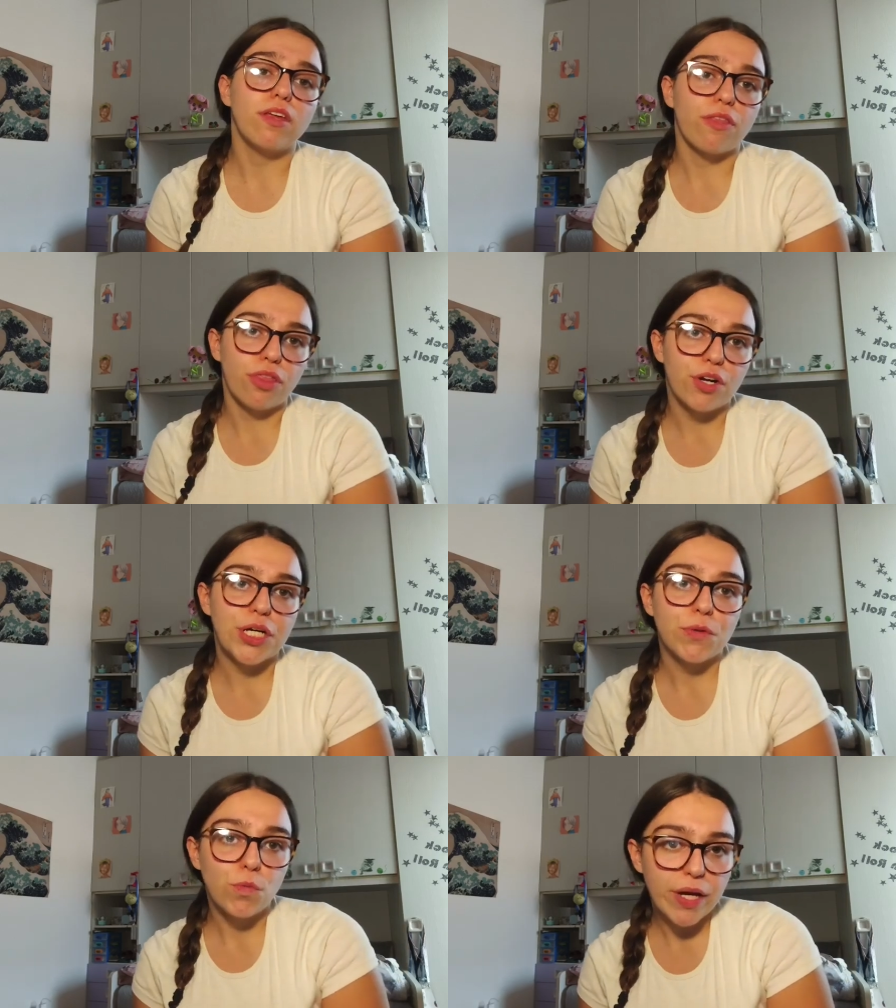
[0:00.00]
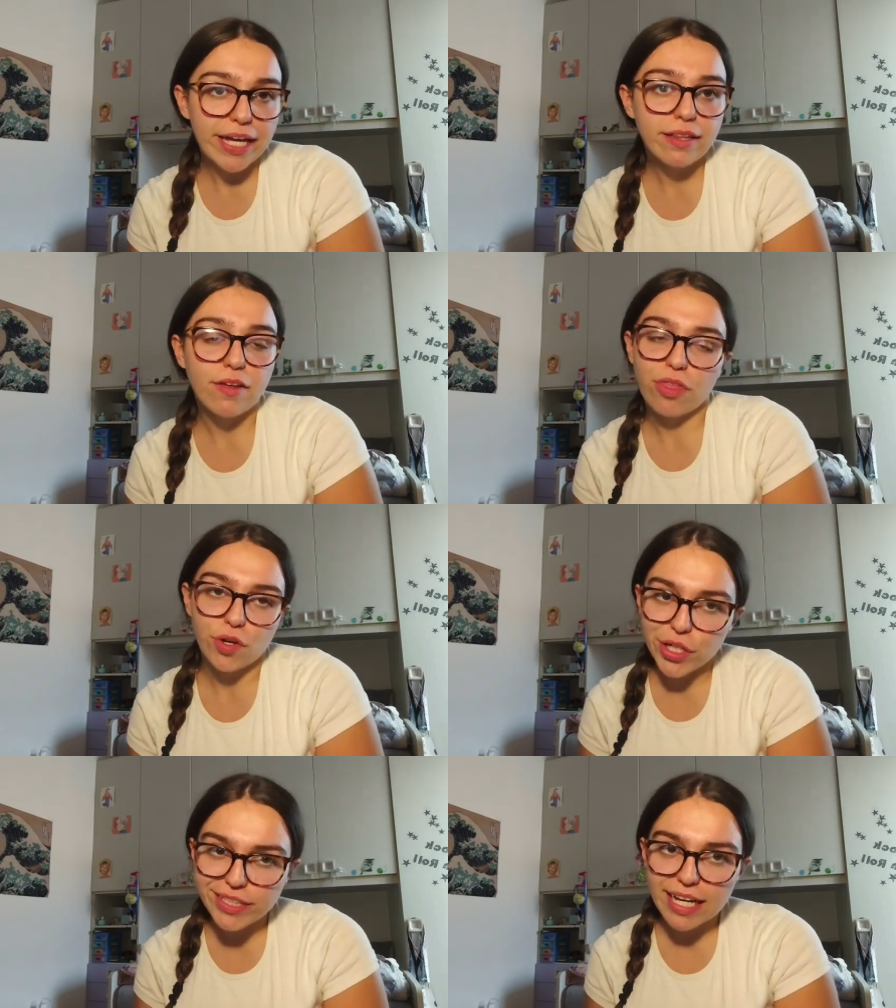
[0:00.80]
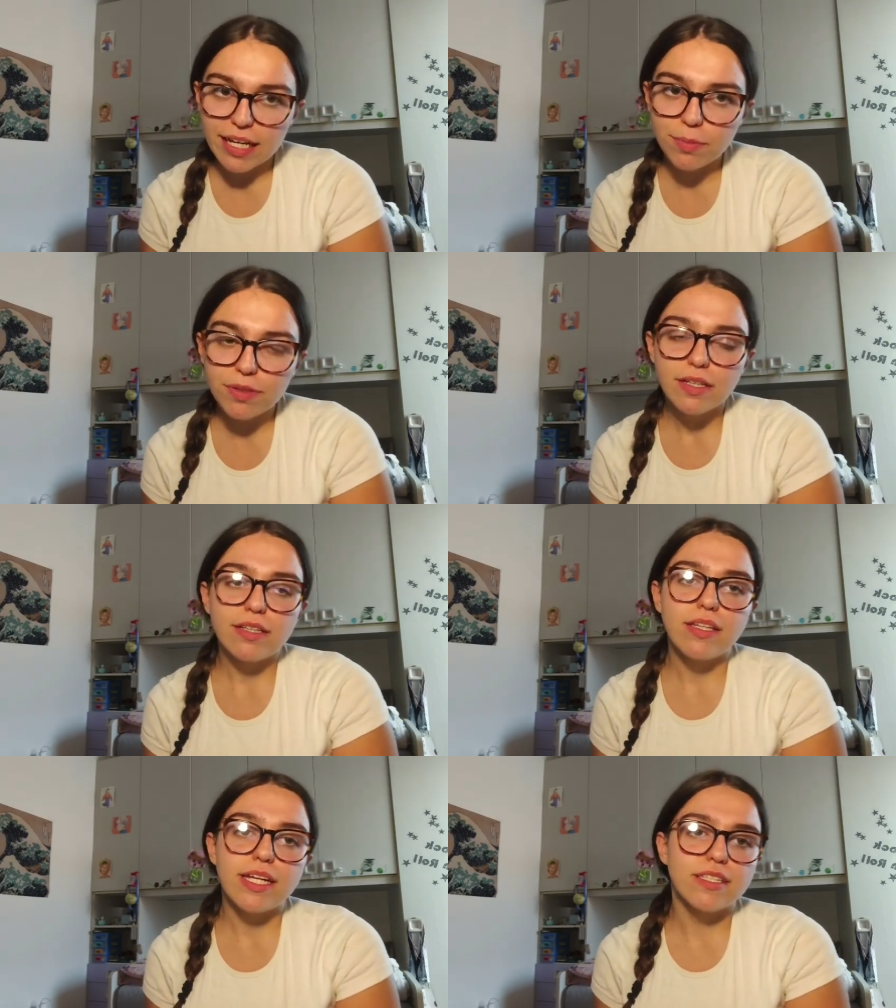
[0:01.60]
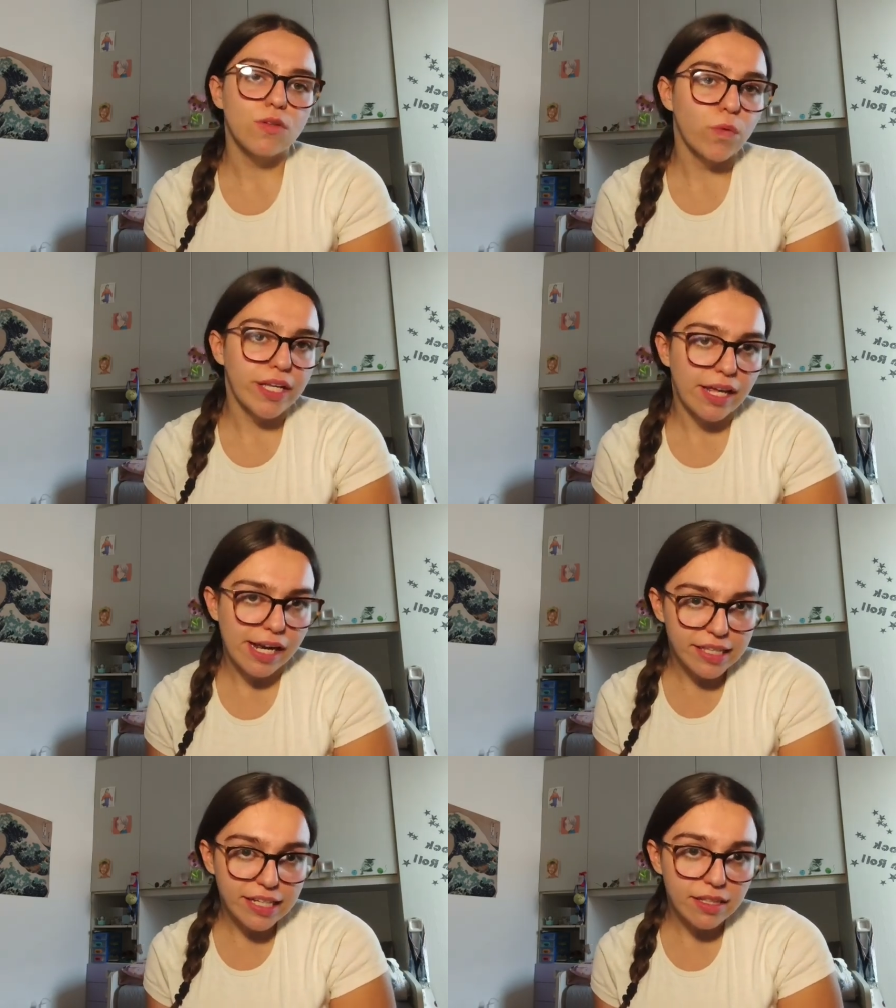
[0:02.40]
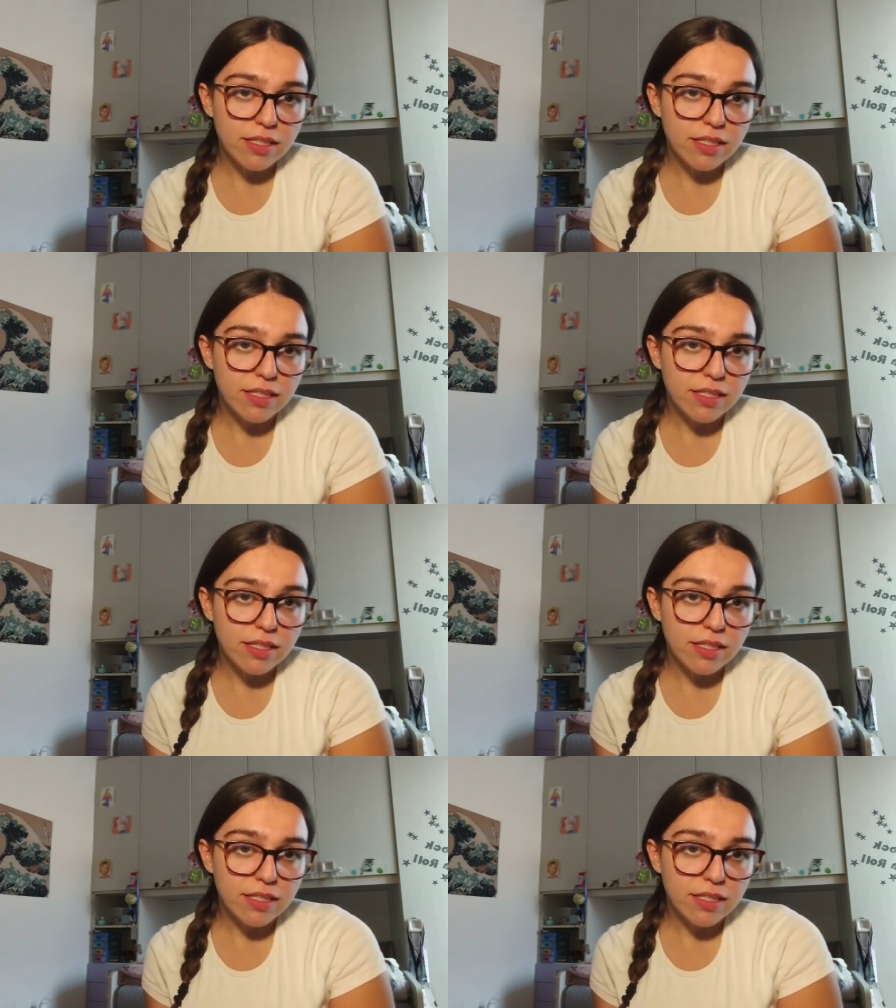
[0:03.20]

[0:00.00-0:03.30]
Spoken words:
the third way, the third type, that is the way that I did.